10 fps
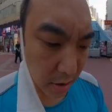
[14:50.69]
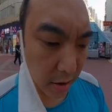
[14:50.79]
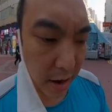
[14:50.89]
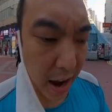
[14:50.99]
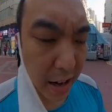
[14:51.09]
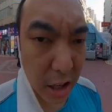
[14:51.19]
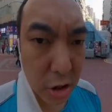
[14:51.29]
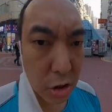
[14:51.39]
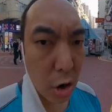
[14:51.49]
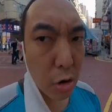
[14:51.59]

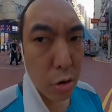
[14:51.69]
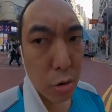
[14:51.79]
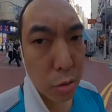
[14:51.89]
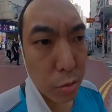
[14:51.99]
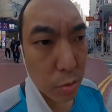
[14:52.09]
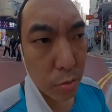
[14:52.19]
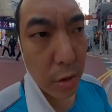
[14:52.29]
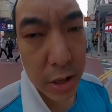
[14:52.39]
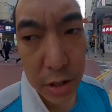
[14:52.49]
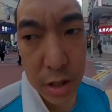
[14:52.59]
anecdotal
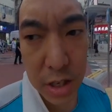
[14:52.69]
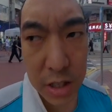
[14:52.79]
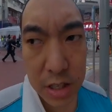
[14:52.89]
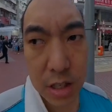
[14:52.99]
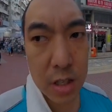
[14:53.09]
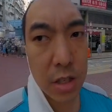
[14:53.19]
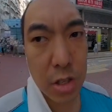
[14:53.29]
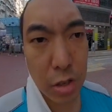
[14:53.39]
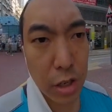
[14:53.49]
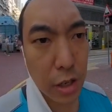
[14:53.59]
instances. It's
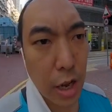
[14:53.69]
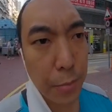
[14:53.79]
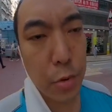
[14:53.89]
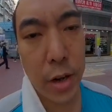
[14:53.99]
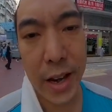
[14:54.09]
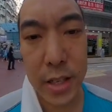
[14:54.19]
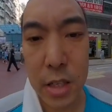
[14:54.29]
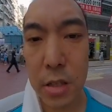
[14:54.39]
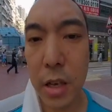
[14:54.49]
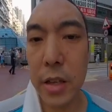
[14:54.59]
only a couple cases
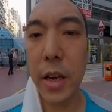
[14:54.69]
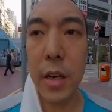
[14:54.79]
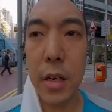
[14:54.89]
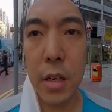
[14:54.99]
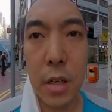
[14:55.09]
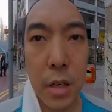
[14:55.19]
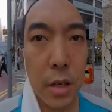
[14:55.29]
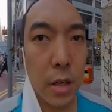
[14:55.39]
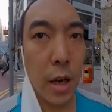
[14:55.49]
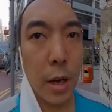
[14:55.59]
like that.
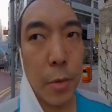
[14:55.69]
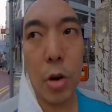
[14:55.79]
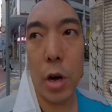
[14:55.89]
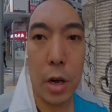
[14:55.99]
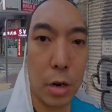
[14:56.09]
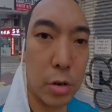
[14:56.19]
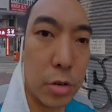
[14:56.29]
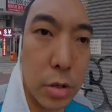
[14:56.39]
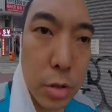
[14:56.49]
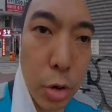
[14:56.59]
I'll
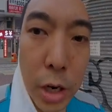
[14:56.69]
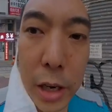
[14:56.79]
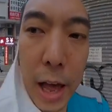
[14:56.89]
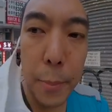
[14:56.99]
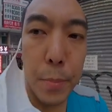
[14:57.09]
do a clap